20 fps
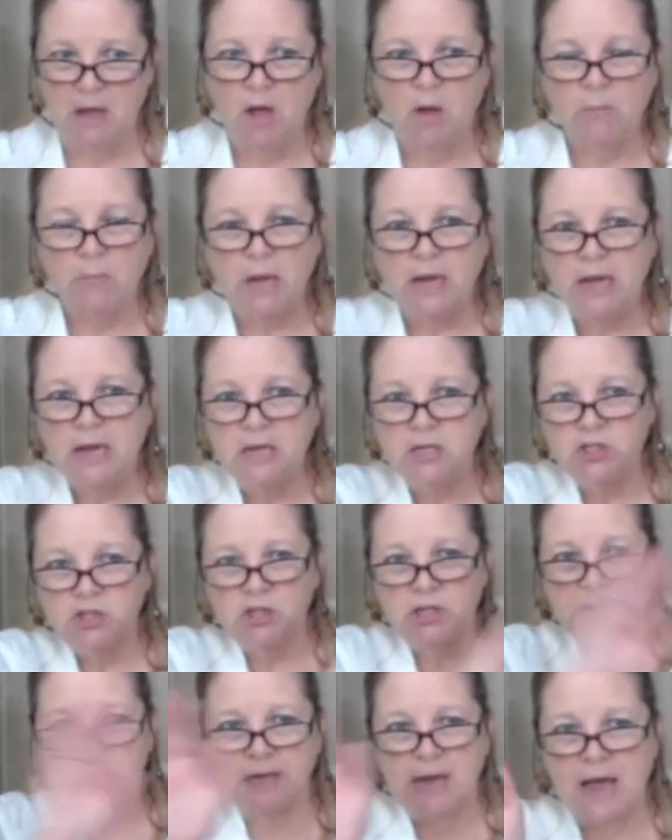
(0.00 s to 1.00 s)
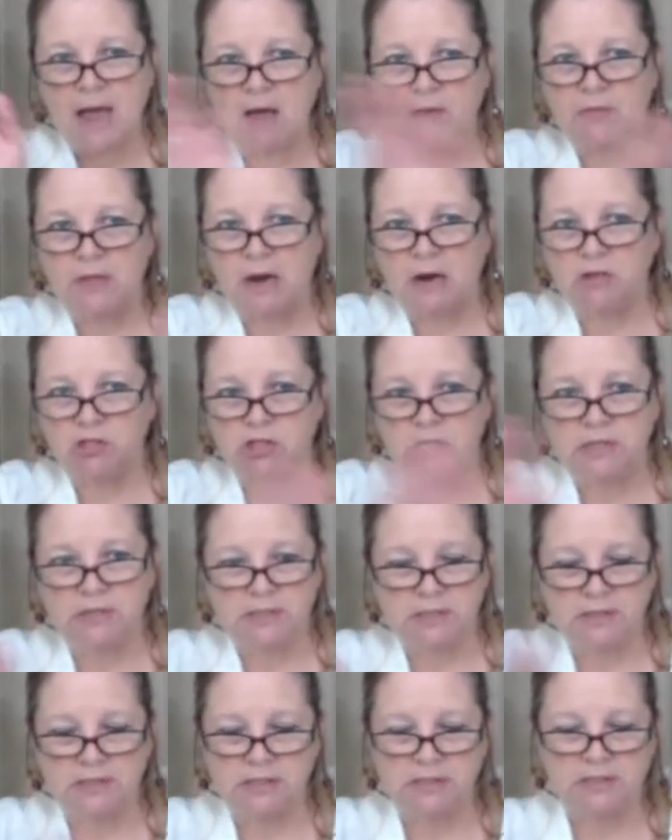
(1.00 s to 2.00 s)
But he's just out there.
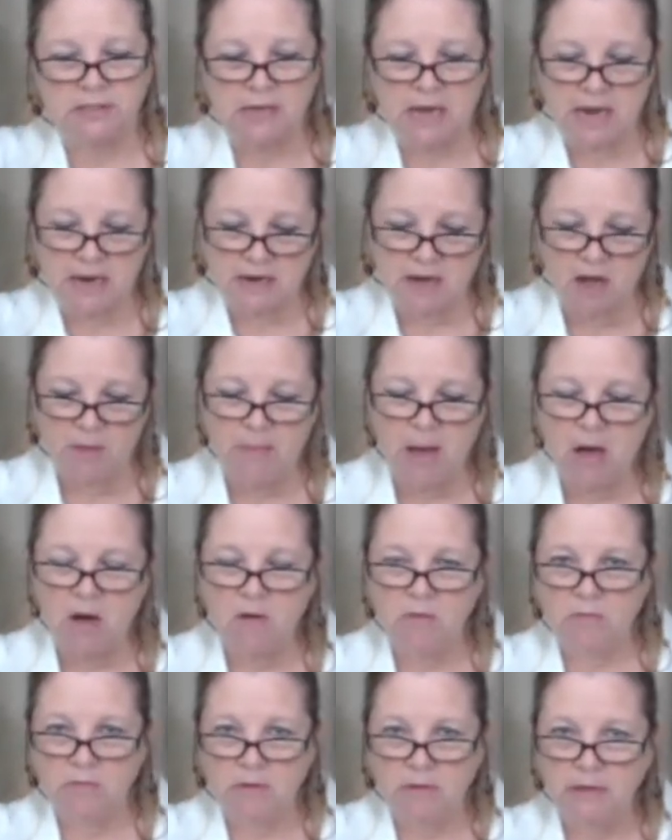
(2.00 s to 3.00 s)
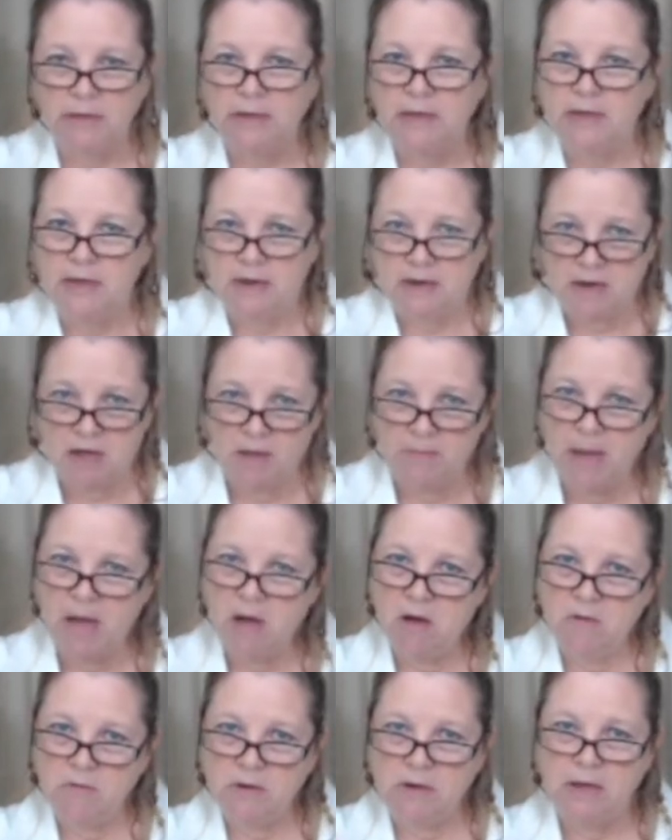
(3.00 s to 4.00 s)
Jesus is saying, come on. Come
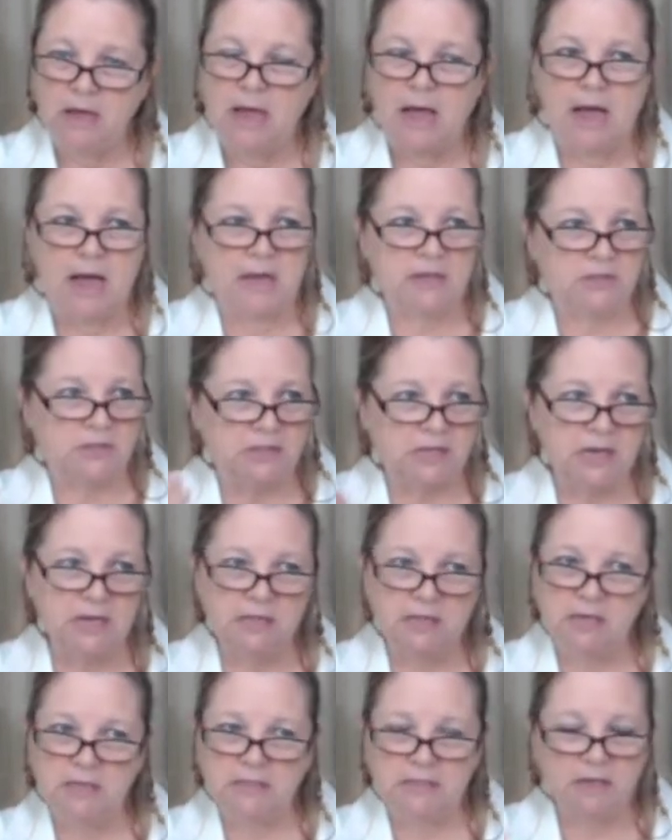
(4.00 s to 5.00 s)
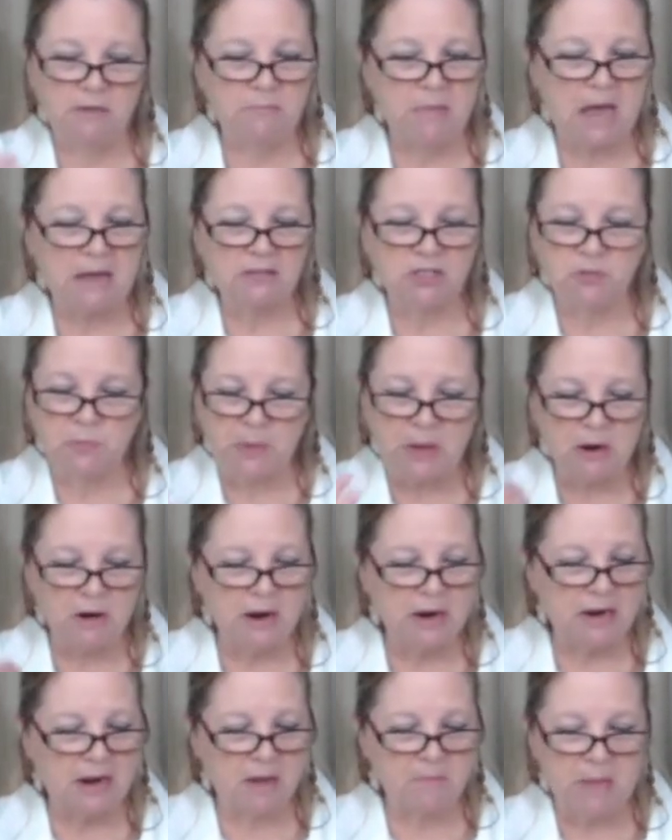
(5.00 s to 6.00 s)
on. I see this in my
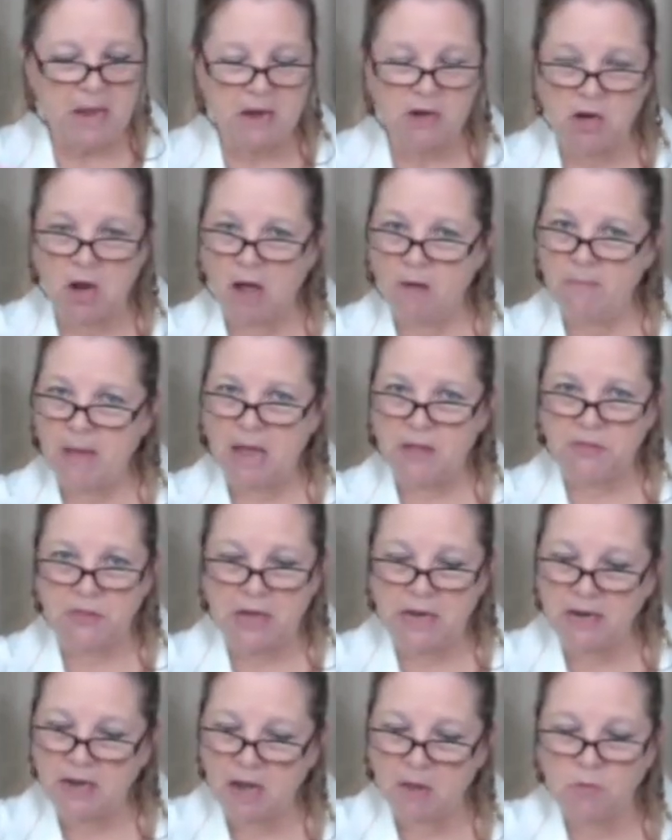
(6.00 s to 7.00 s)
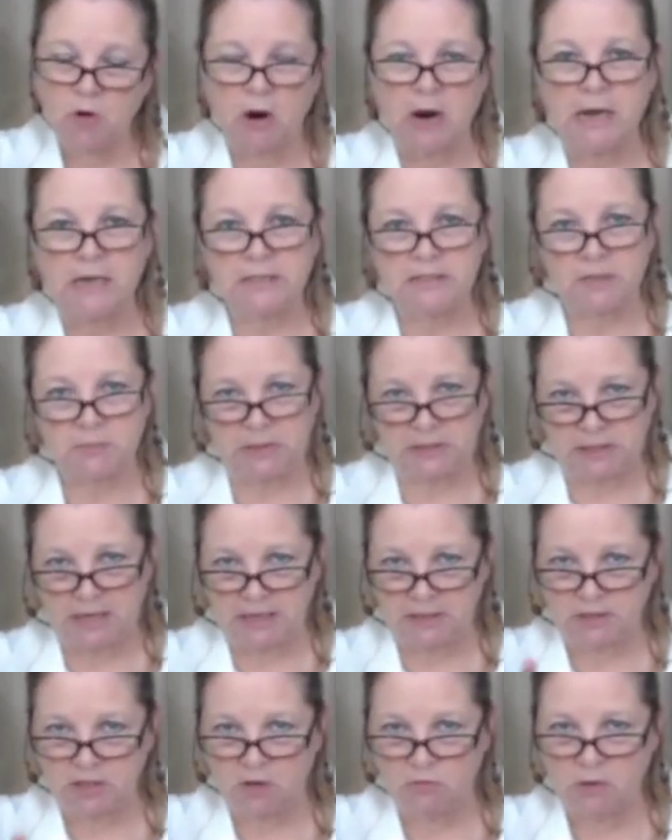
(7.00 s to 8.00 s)
spirit. Amen. Y'all might think I'm crazy, but
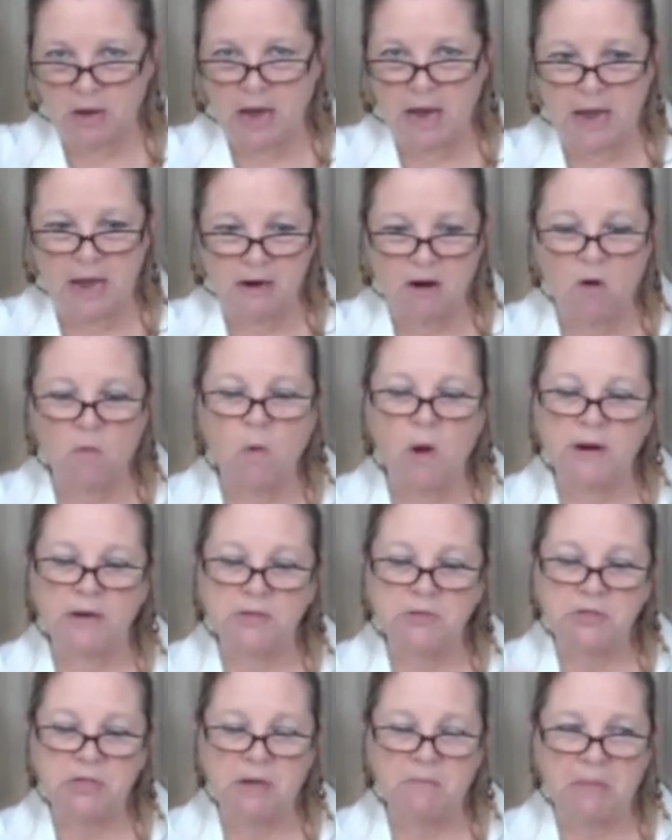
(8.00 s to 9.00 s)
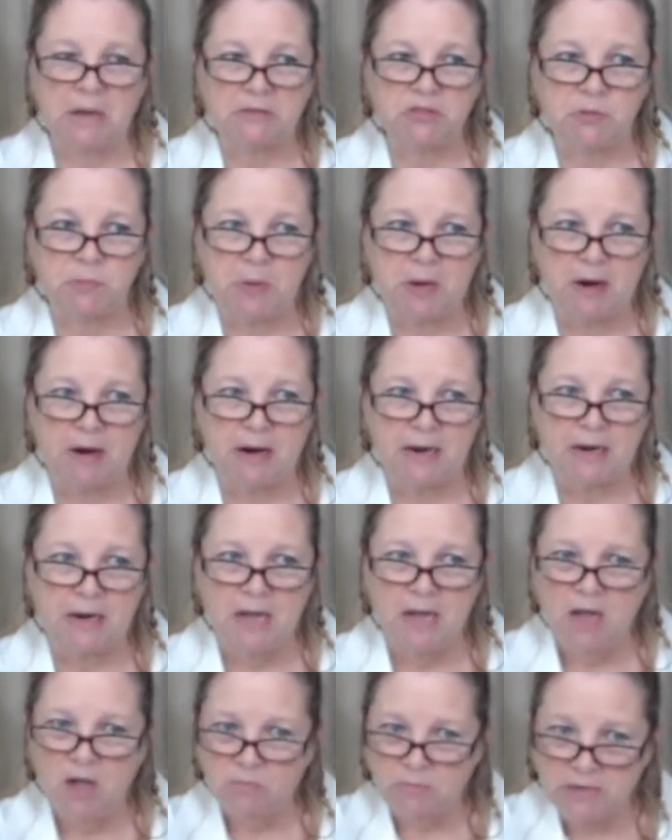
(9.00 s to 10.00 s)
that's okay. I know what I see in my spirit.
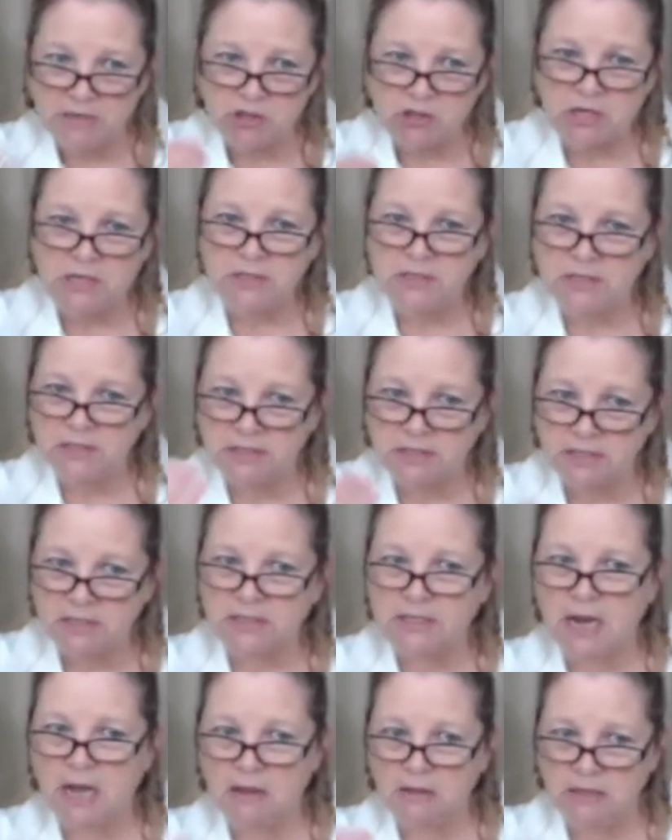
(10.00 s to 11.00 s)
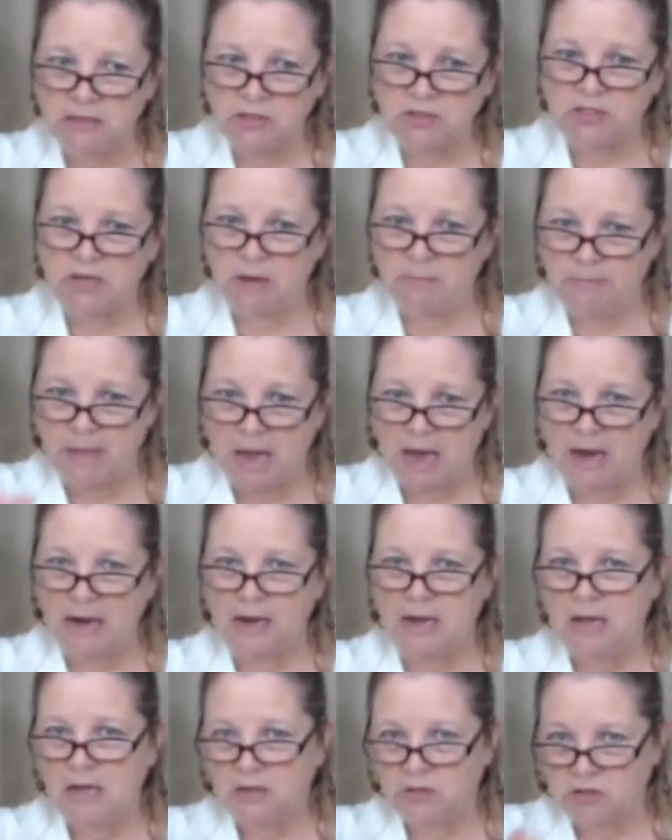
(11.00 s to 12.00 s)
But Jesus is telling somebody.
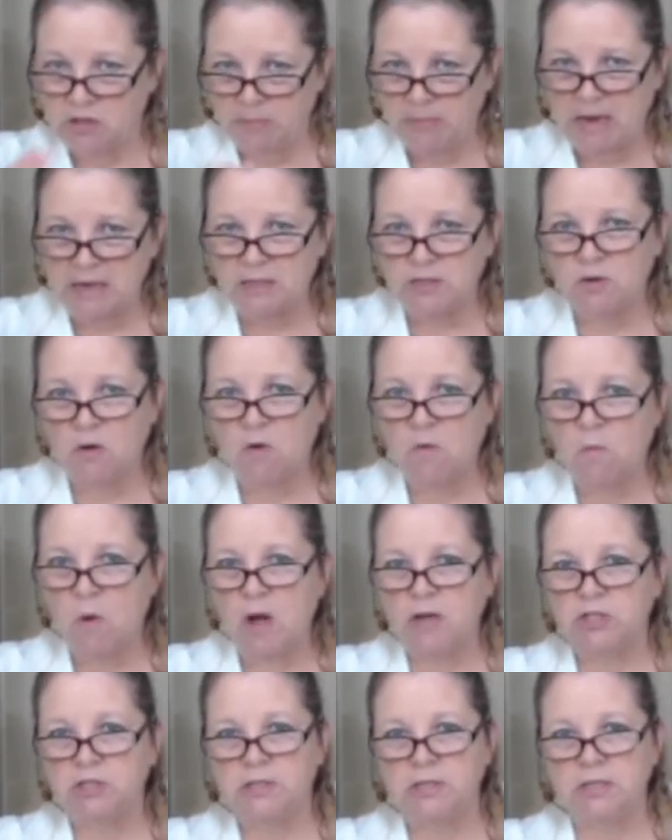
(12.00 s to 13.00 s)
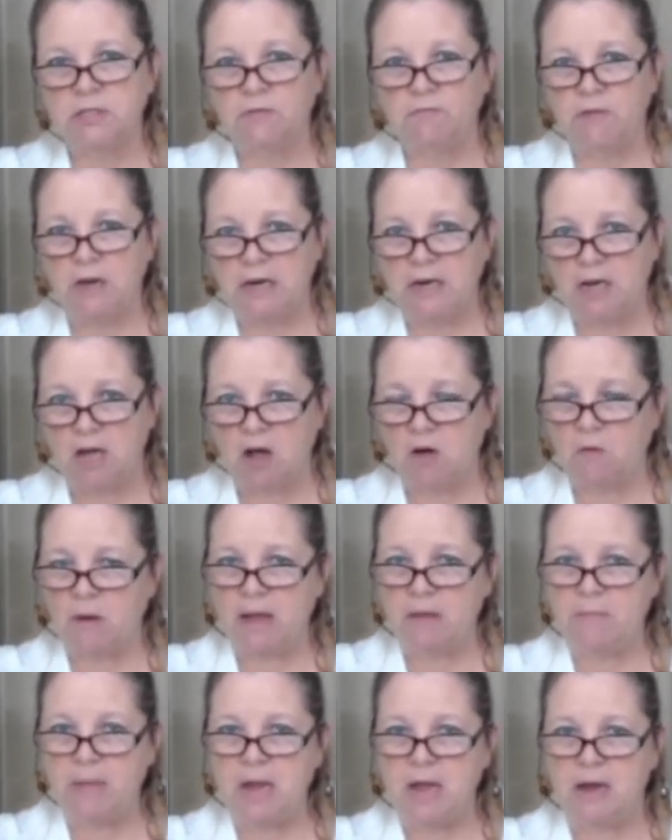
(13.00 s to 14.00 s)
Somebody's going to watch this video.
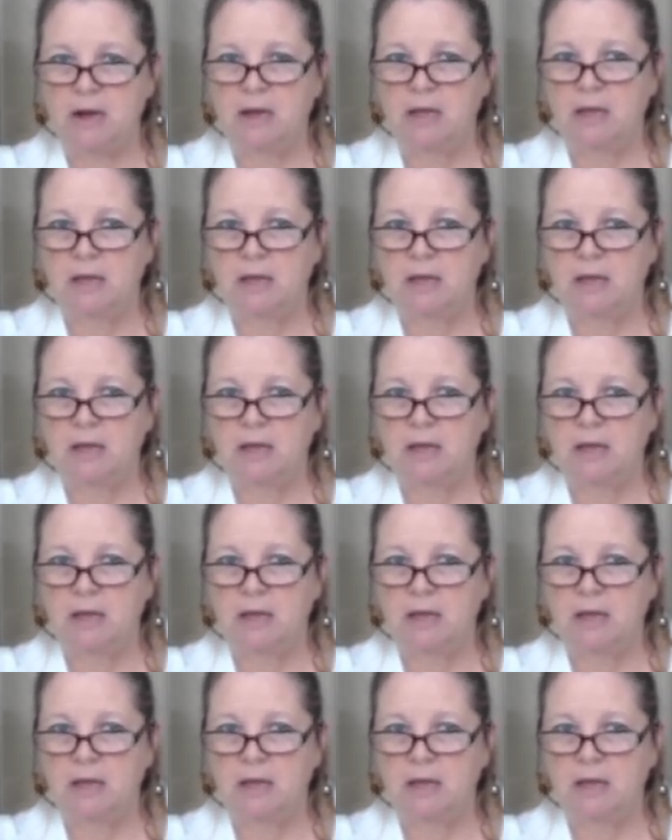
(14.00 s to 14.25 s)
Amen.